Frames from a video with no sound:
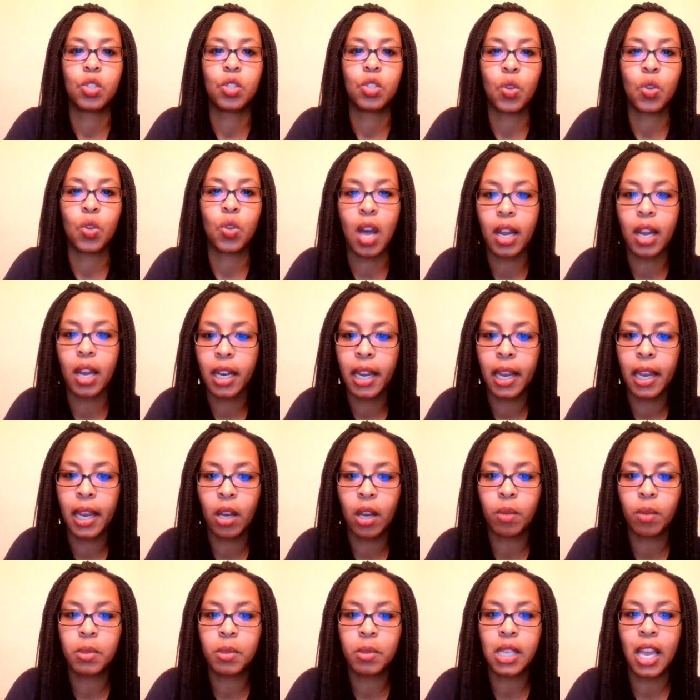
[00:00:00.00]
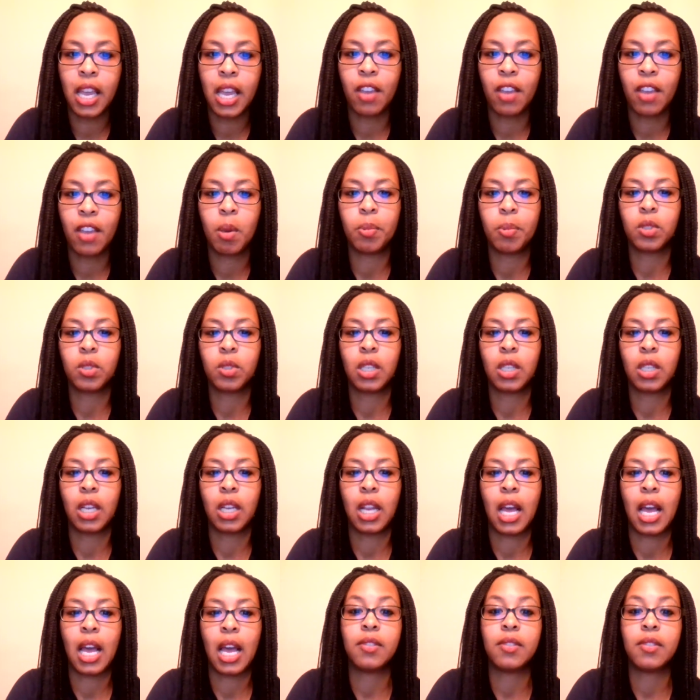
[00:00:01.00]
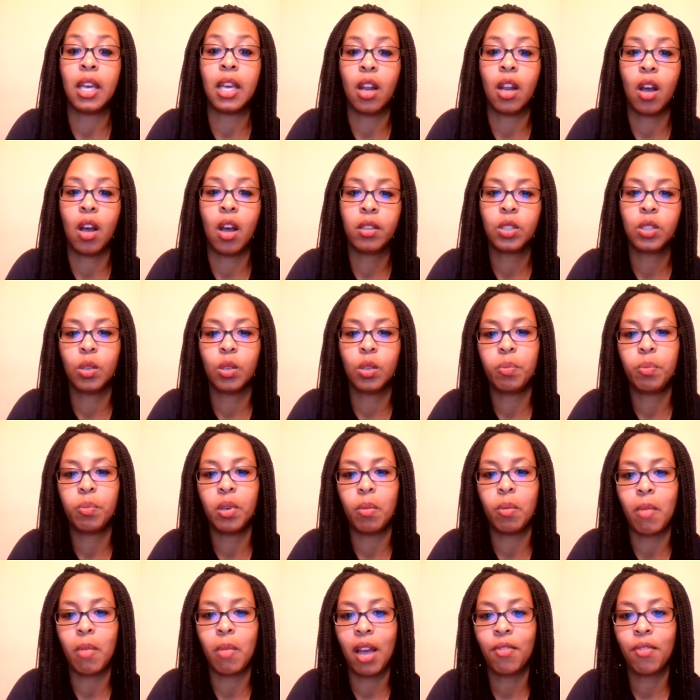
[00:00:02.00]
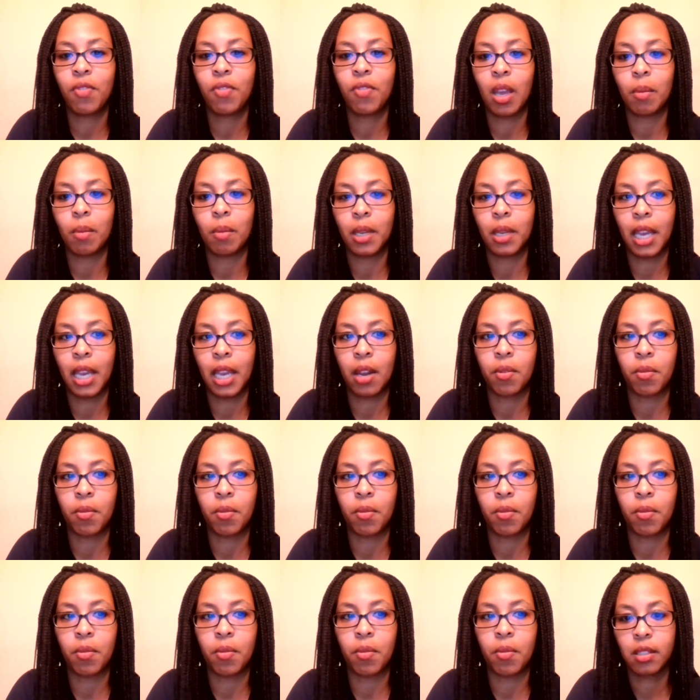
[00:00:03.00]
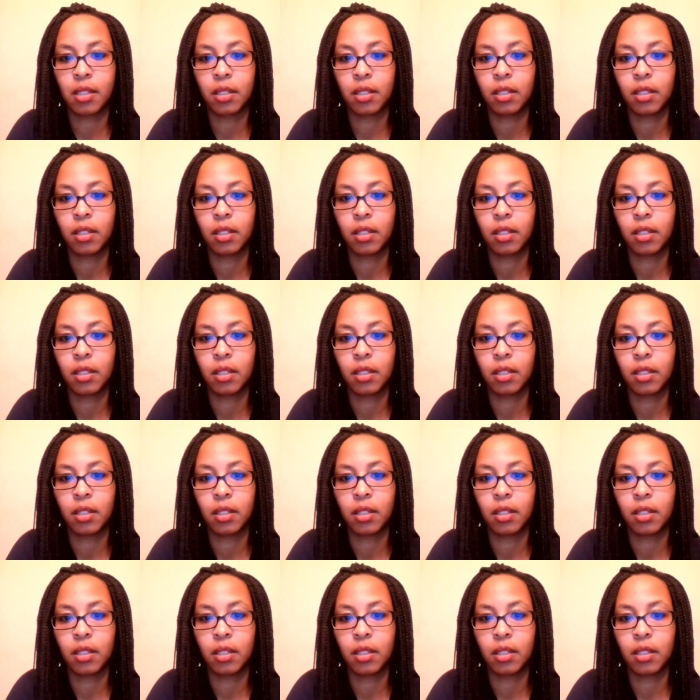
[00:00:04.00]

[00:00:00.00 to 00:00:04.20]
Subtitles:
try to help save people's lives, and also put my family at risk